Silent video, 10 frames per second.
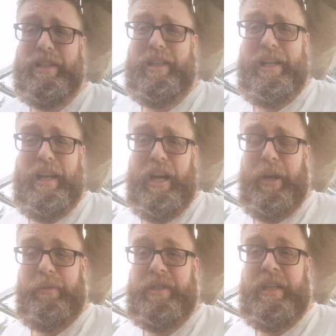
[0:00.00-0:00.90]
to clean it
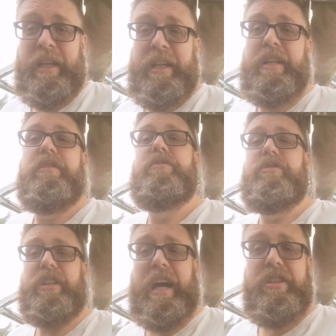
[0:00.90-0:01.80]
out.
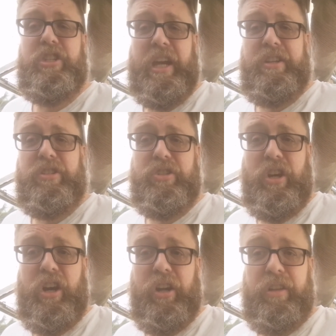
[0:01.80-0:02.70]
Try and change the
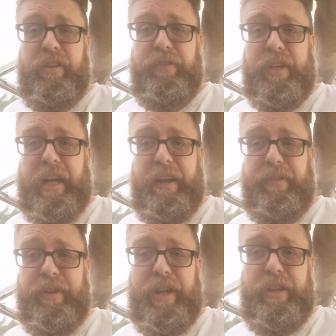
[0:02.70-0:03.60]
soil if you can,
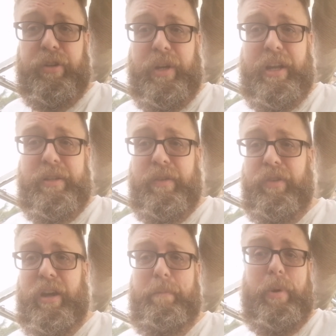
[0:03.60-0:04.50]
if you've got it in your greenhouse. If
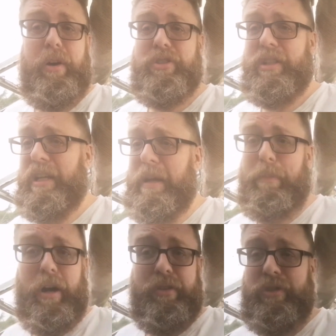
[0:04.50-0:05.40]
you've got it in pots, clean your
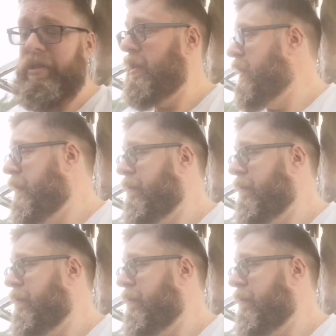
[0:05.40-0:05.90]
pots